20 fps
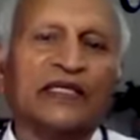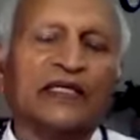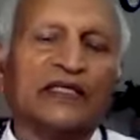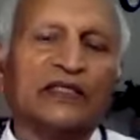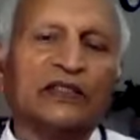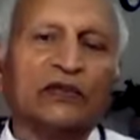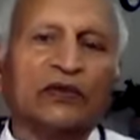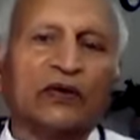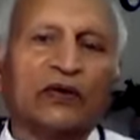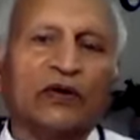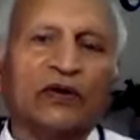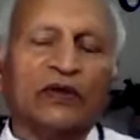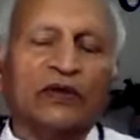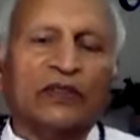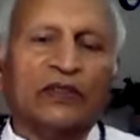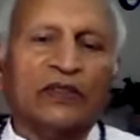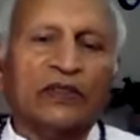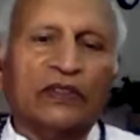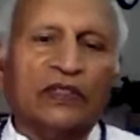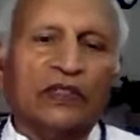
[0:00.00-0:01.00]
So
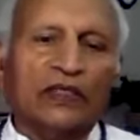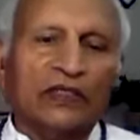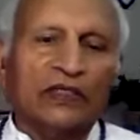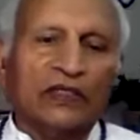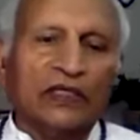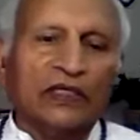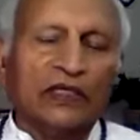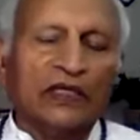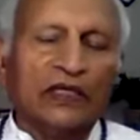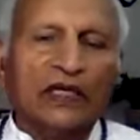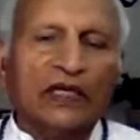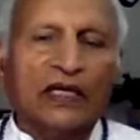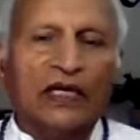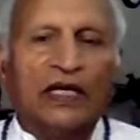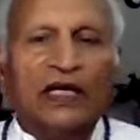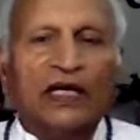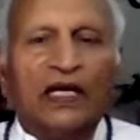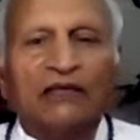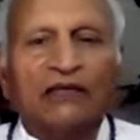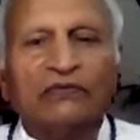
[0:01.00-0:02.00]

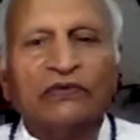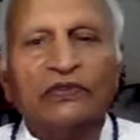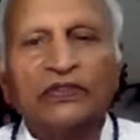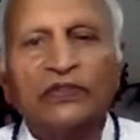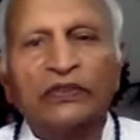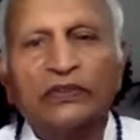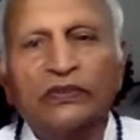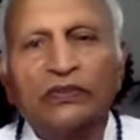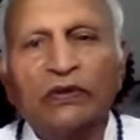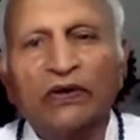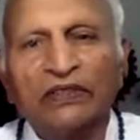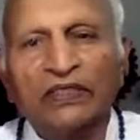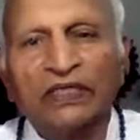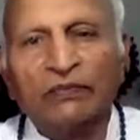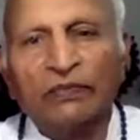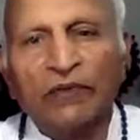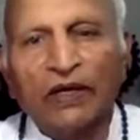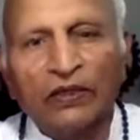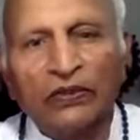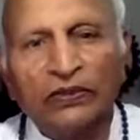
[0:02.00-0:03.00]
I want to talk
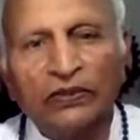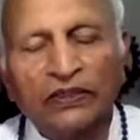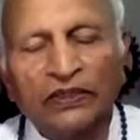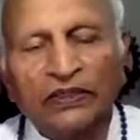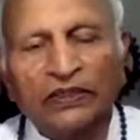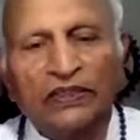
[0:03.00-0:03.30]
about